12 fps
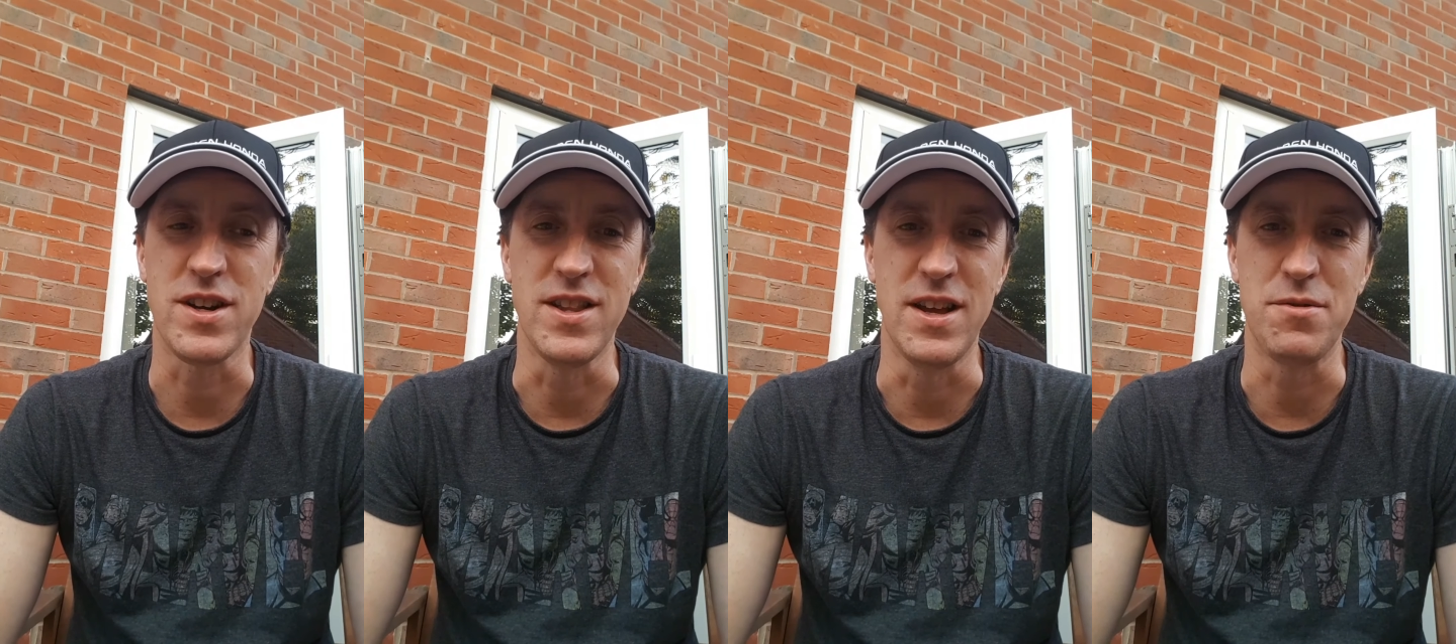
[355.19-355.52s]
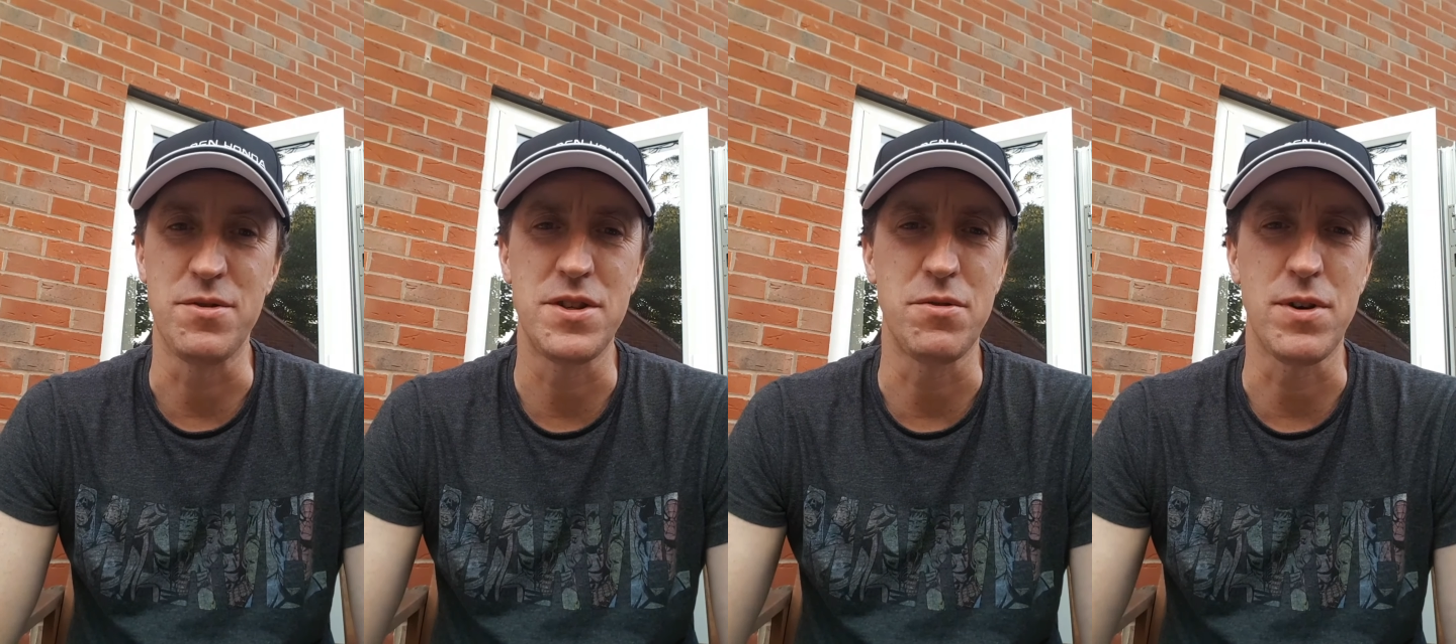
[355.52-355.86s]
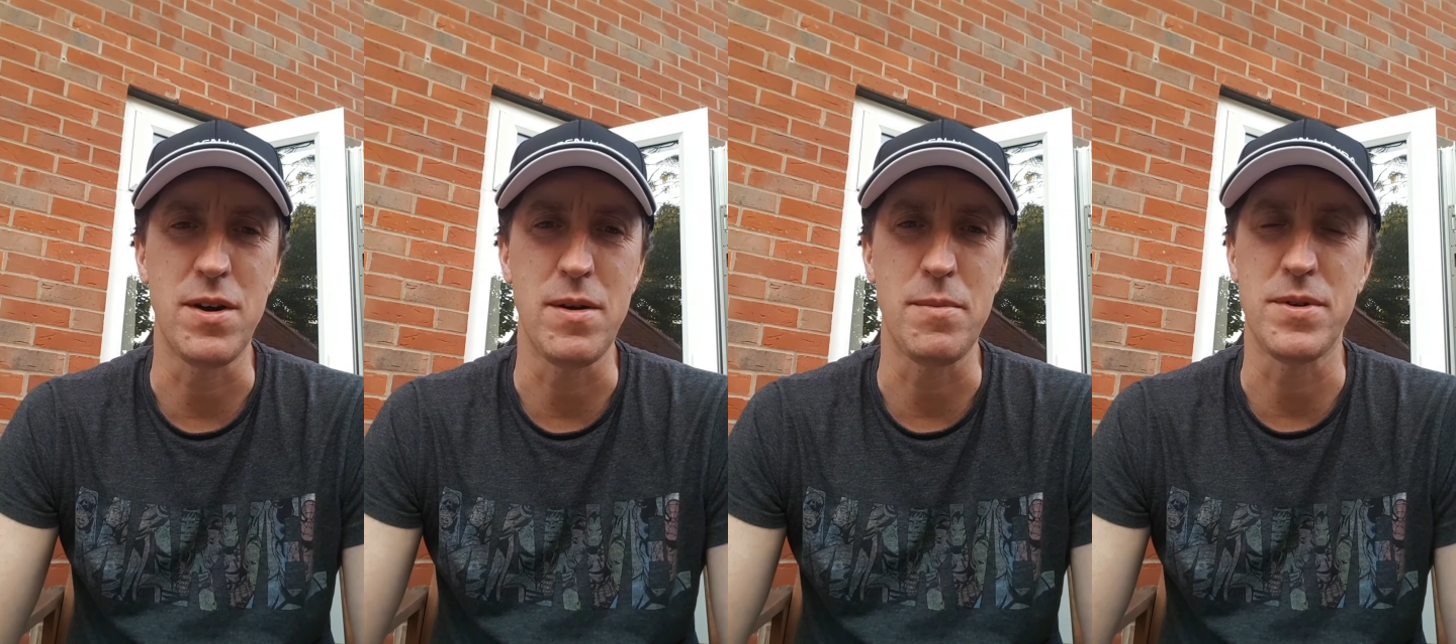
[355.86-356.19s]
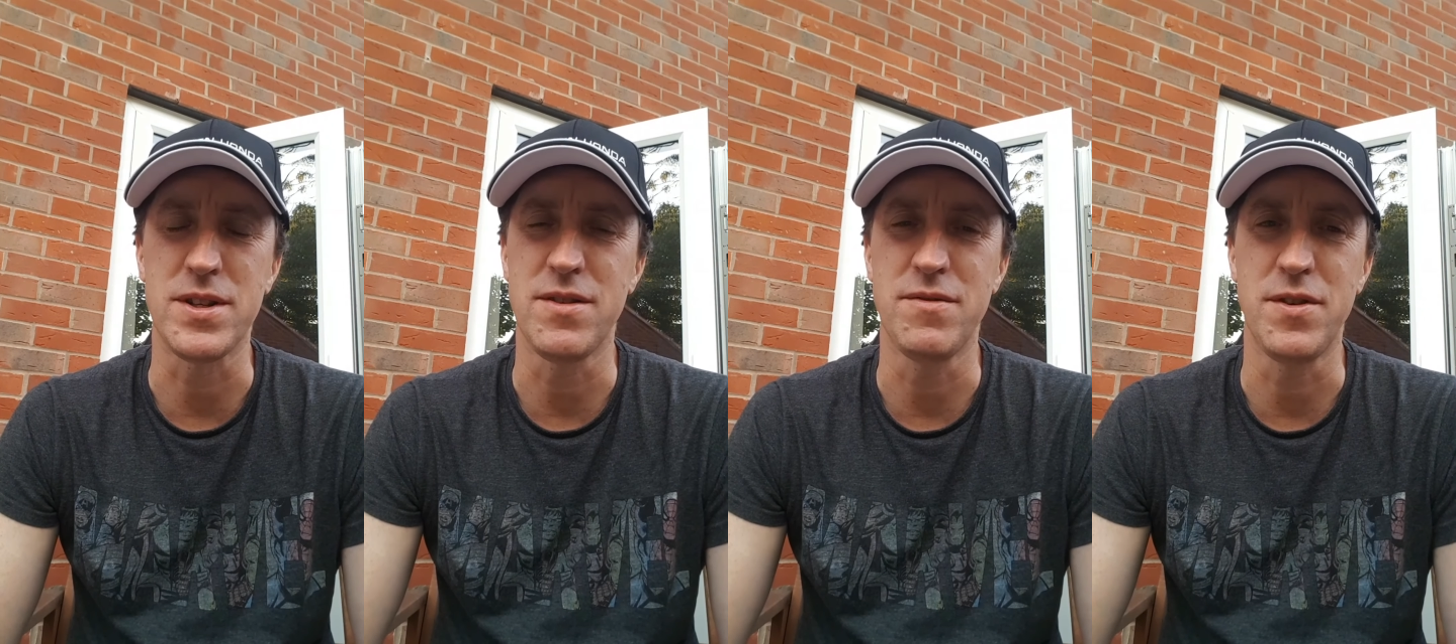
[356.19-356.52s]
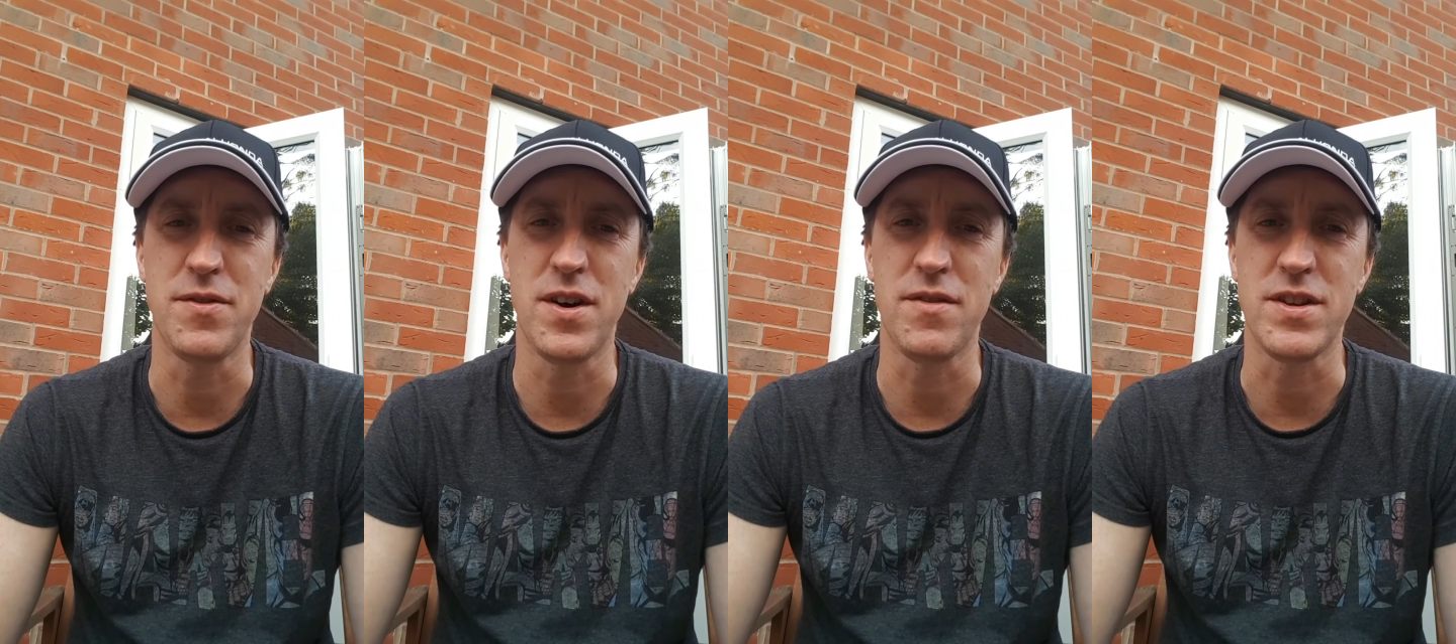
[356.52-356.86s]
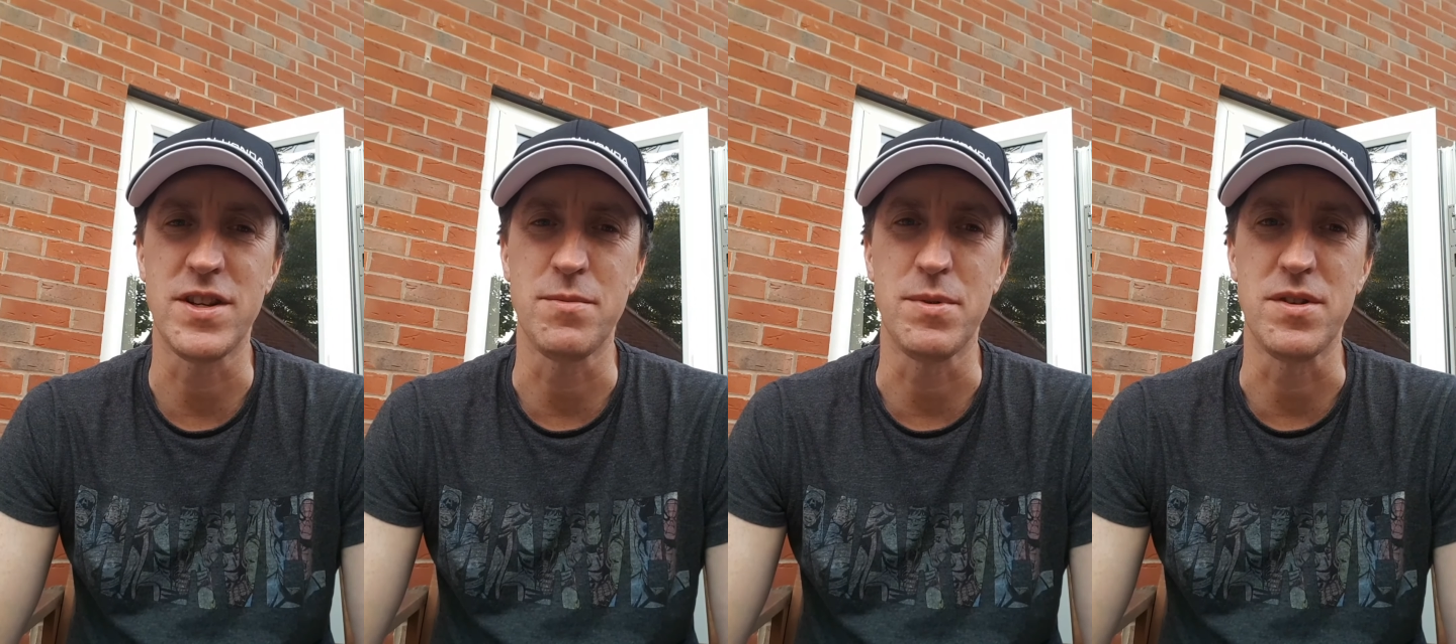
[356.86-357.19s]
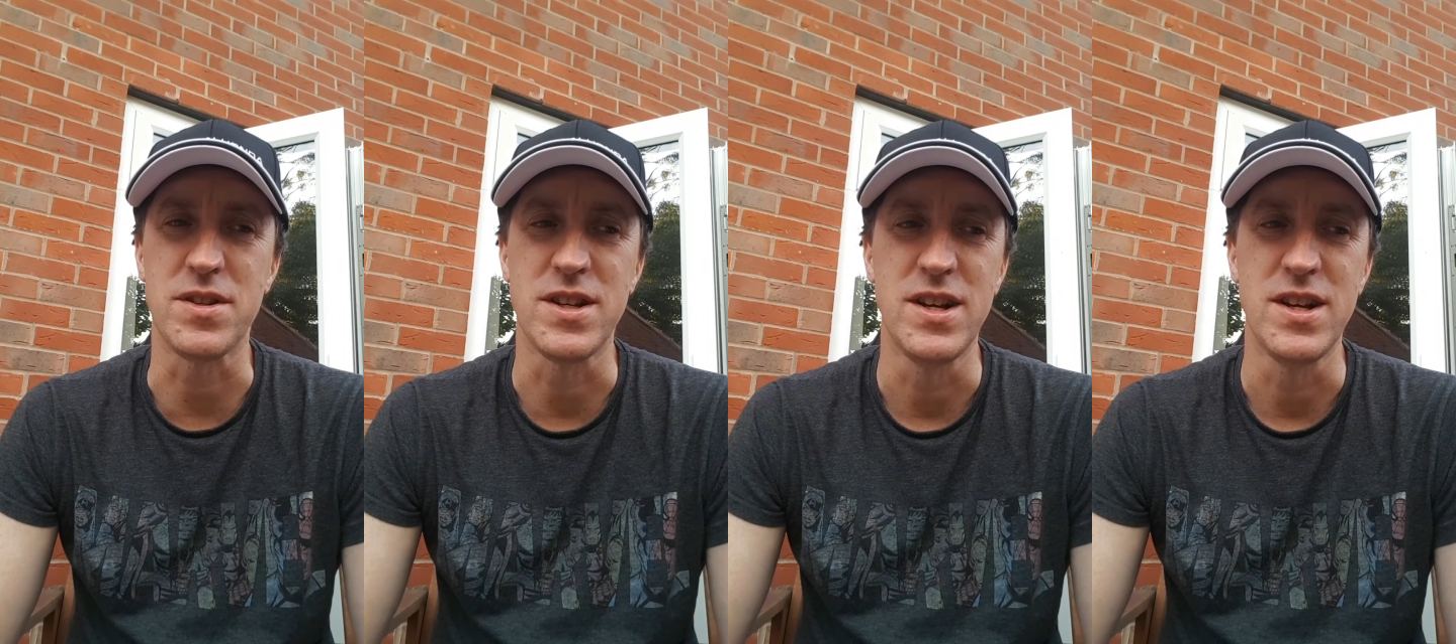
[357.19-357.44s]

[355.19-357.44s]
that was still coming up at 75 decibels.